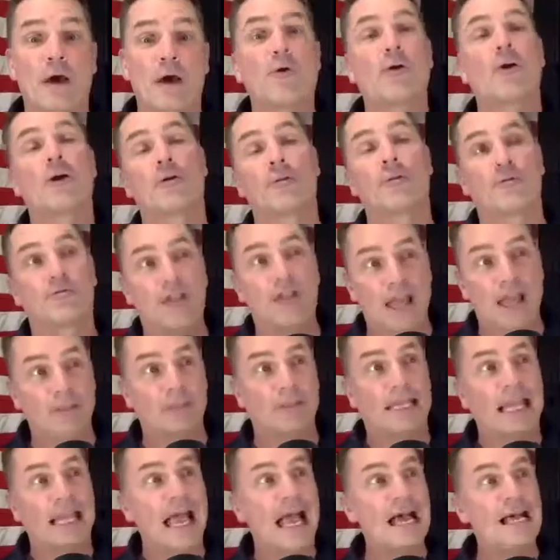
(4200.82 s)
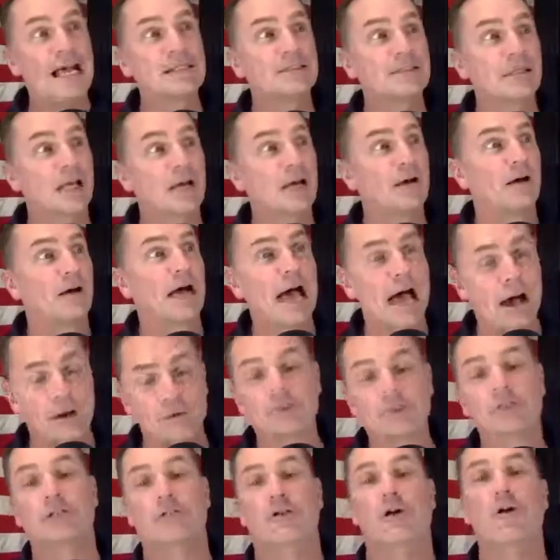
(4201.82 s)
or her family has a
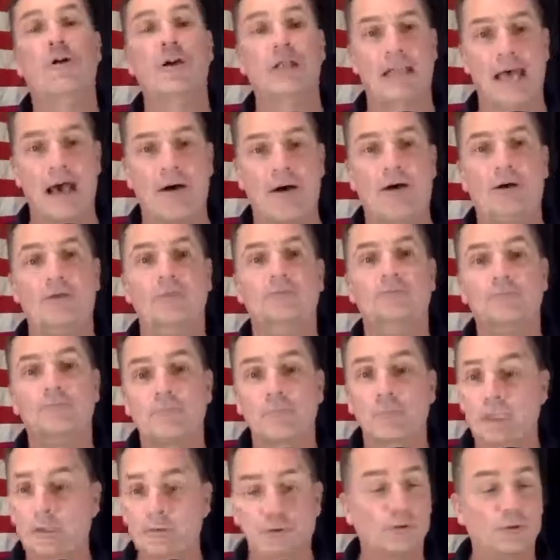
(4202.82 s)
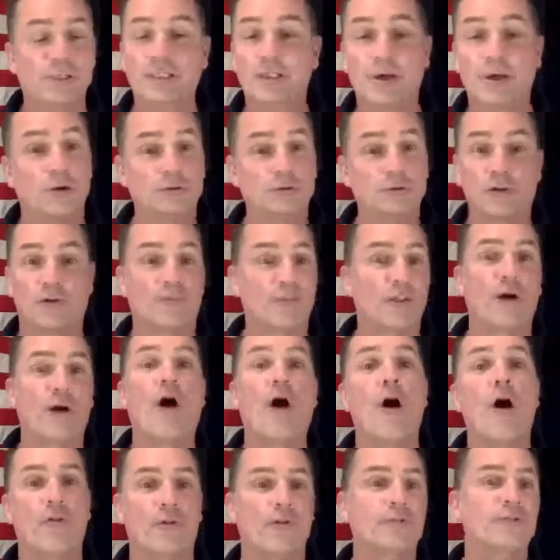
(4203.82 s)
house in Okinawa. So he goes over there
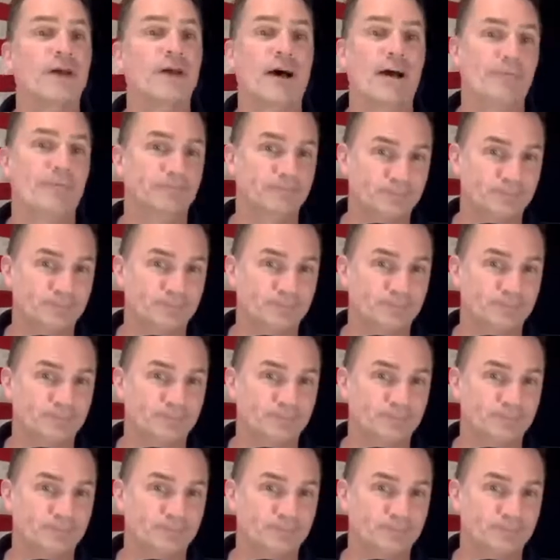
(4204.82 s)
all the time.